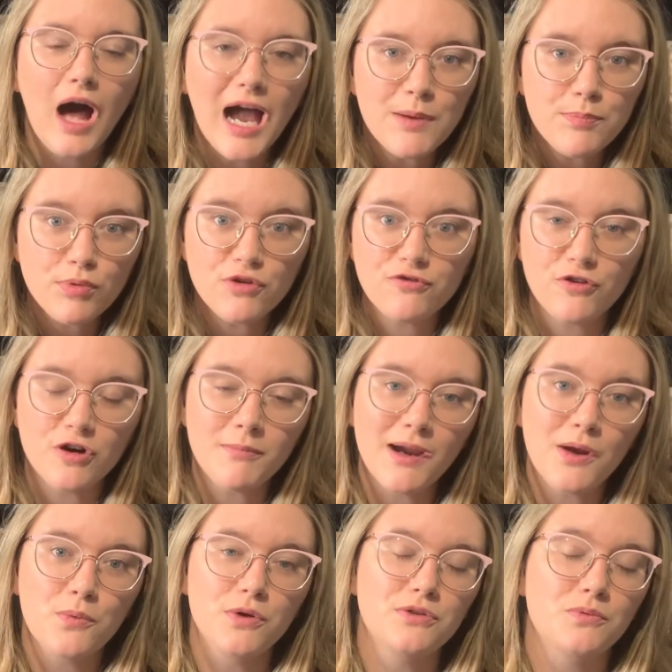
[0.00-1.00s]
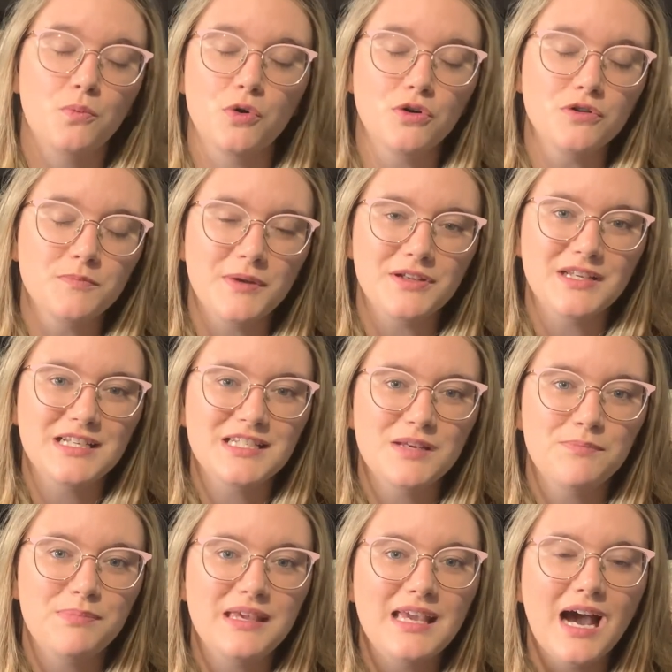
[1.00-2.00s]
I prefer my world building to
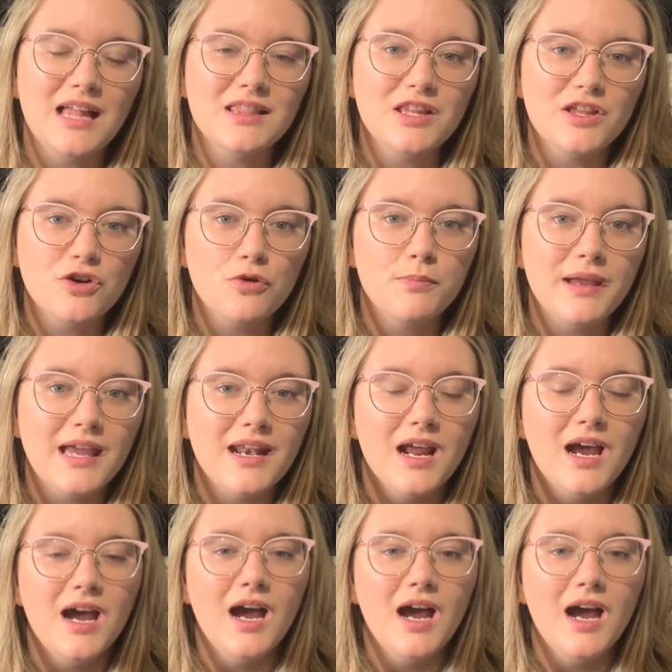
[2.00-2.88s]
be a little bit